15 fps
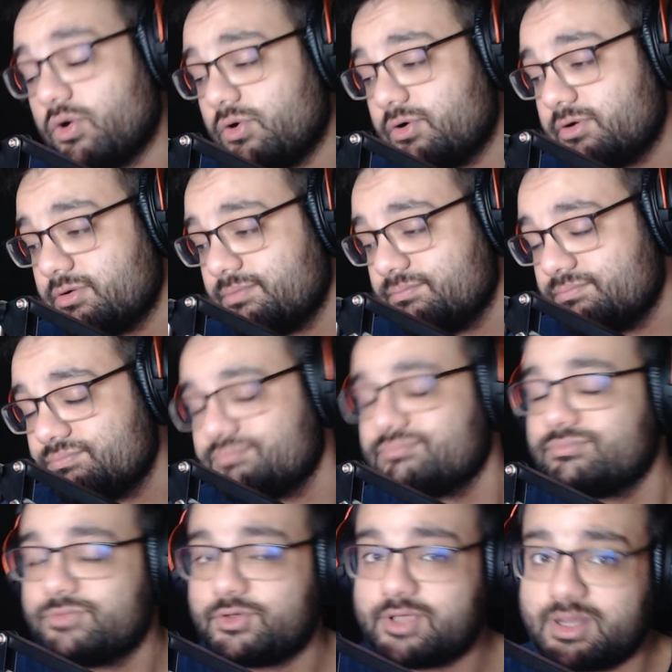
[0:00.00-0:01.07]
or
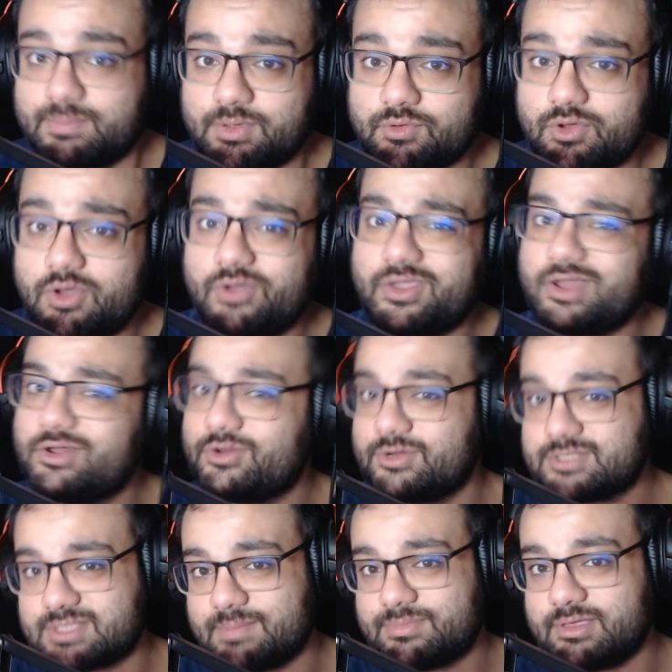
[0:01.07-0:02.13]
you're going to be wrong and learn
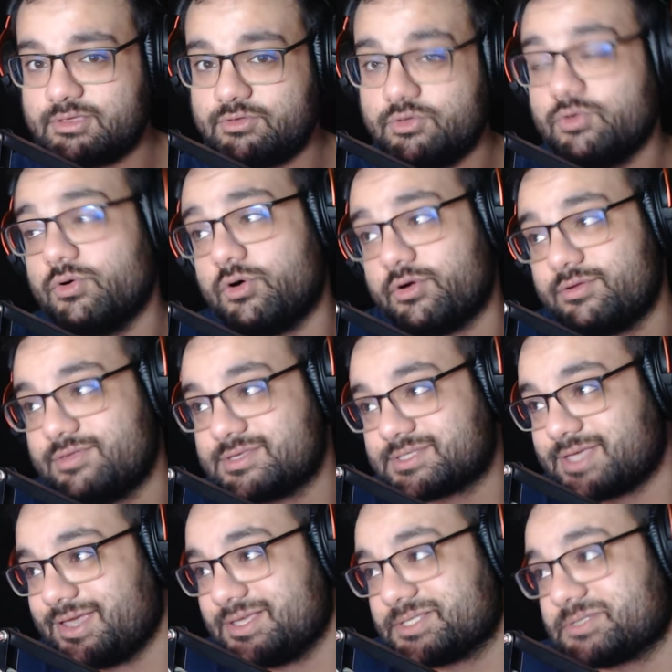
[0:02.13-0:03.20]
something new. Or in this
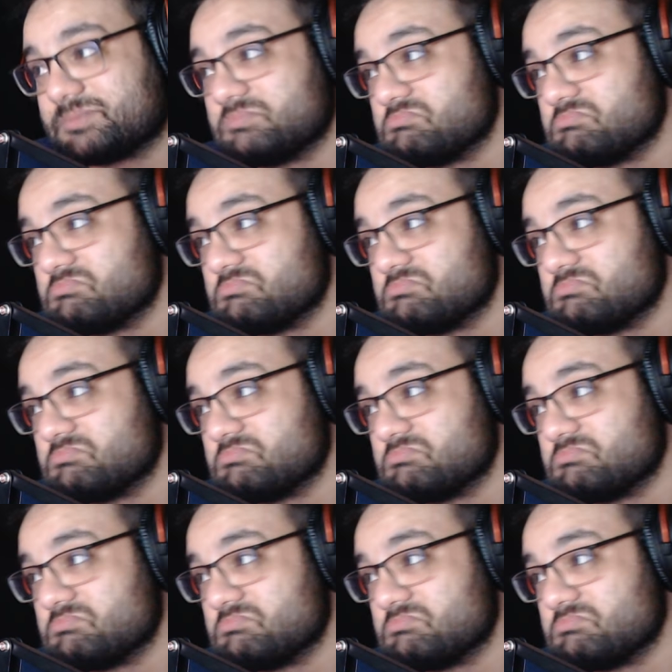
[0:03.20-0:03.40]
case,